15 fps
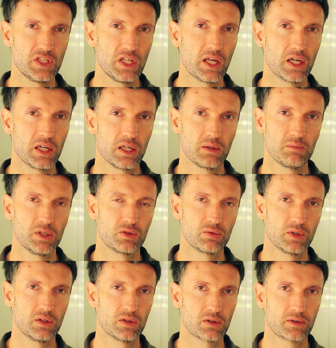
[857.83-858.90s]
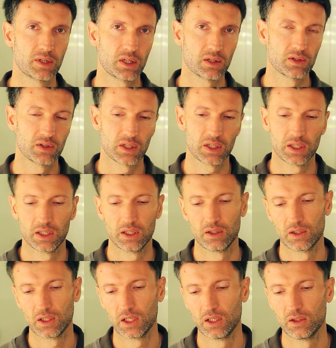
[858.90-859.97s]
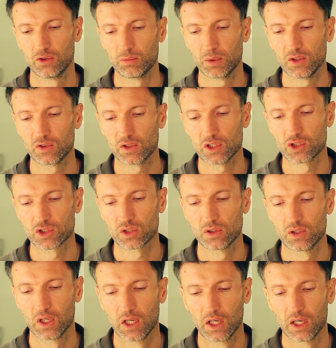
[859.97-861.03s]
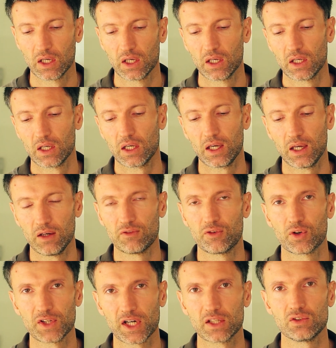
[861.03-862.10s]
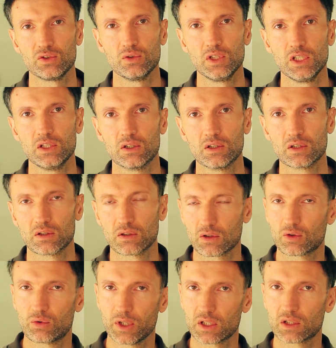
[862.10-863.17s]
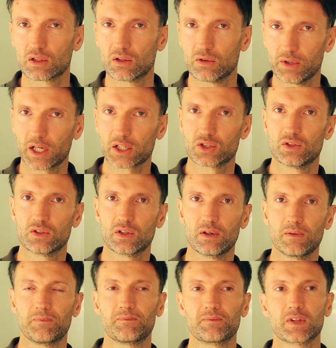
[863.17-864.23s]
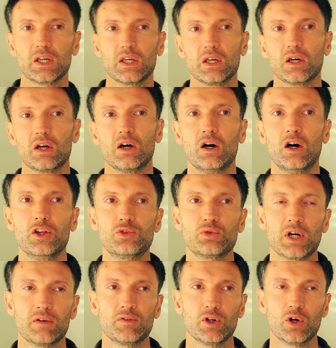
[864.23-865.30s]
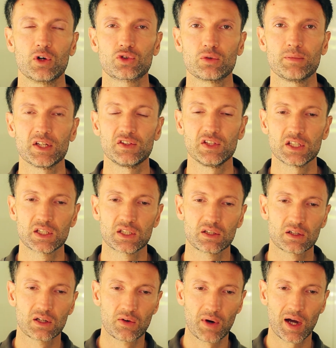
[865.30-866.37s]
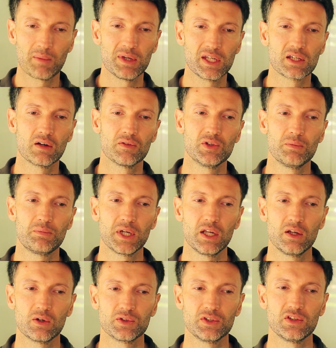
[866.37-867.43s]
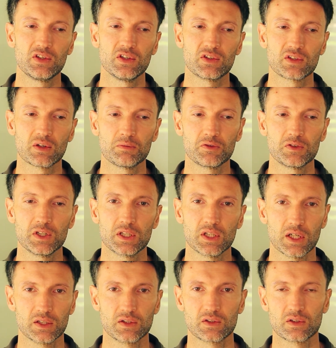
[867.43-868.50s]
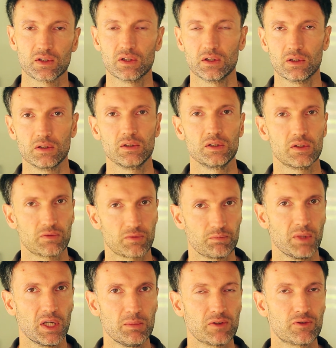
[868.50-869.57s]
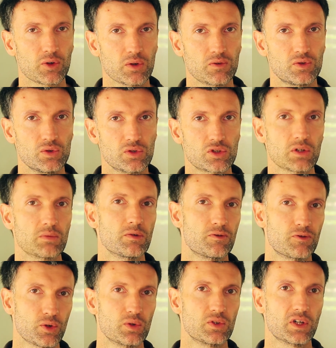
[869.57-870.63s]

delay between the ground and the space station, and for that you need a quick reaction time. To have an automatic grabbing of the payload, this is something that it's maybe for the future, but for the